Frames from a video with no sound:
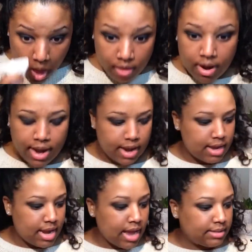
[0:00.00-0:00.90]
All right,
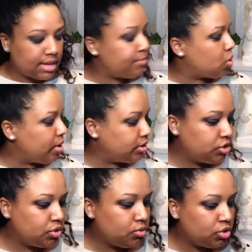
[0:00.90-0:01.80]
next I'm going
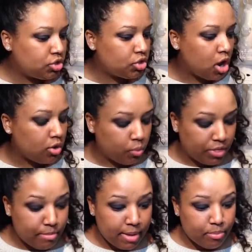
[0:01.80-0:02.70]
to start
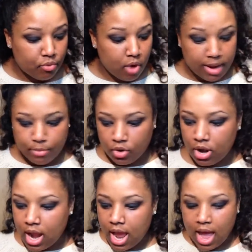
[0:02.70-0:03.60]
with my
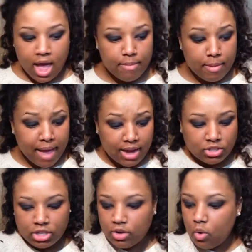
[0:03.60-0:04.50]
primer. I'm
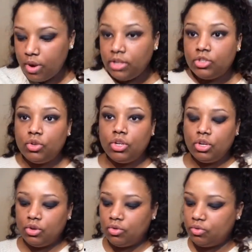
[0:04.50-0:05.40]
actually going to
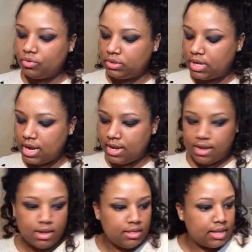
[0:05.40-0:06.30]
use,
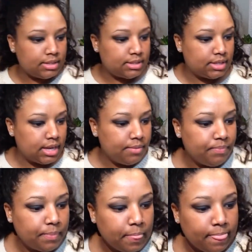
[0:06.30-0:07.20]
let's see.
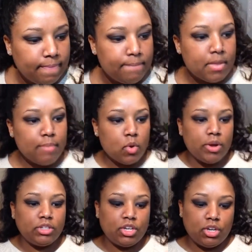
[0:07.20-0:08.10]
I'm
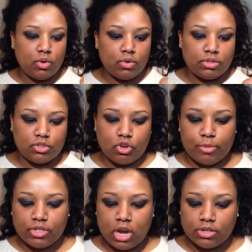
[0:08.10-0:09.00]
going to use the
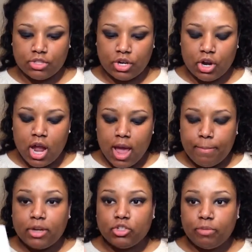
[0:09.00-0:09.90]
Derma Doctor
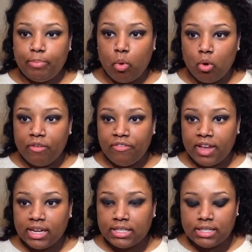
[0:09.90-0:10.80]
Picture
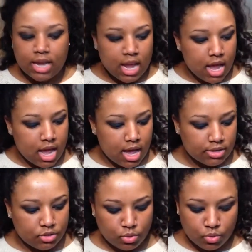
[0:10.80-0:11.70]
Porefect
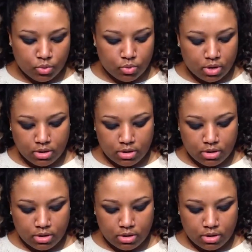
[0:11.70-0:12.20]
to